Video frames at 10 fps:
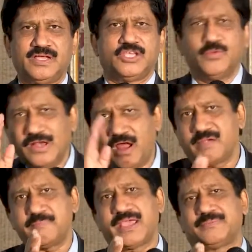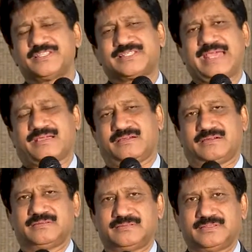You will not make mistake.
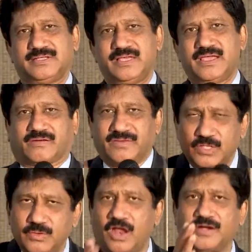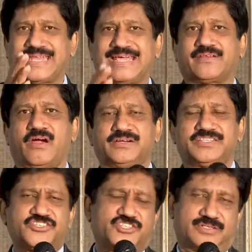You will not take wrong
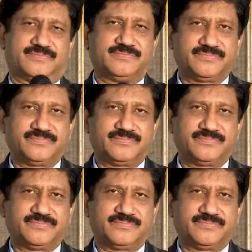decision.